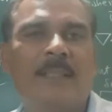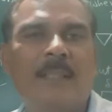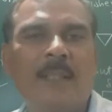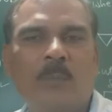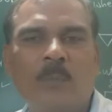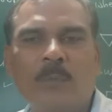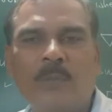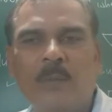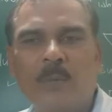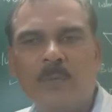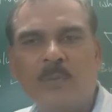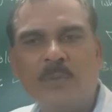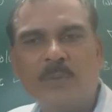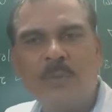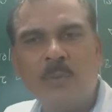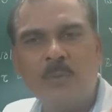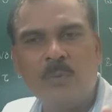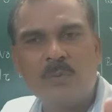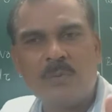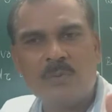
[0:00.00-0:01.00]
We have to
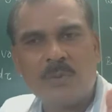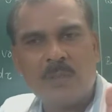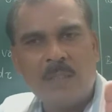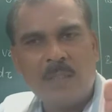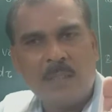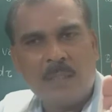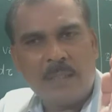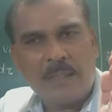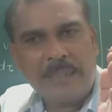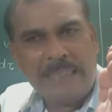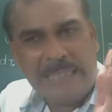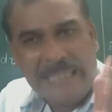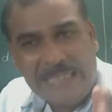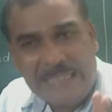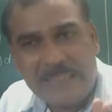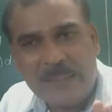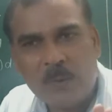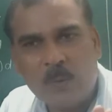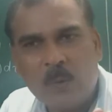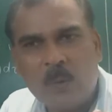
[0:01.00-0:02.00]
use d
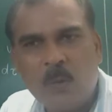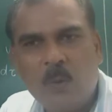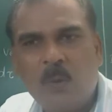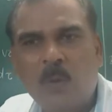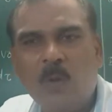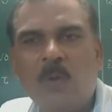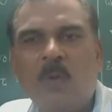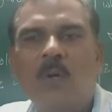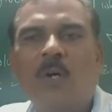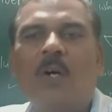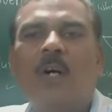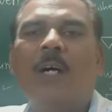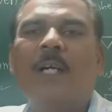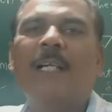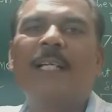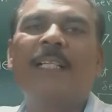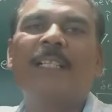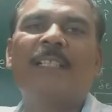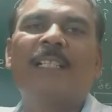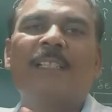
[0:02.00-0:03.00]
tau, or it
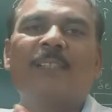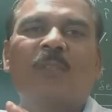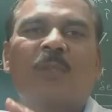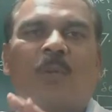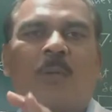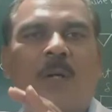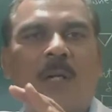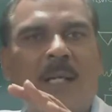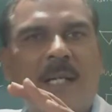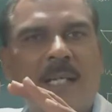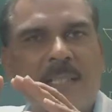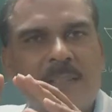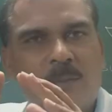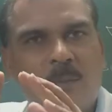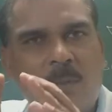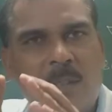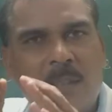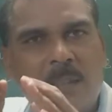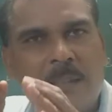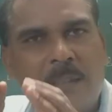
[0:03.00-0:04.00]
is also called as
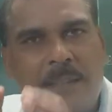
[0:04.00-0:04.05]
what?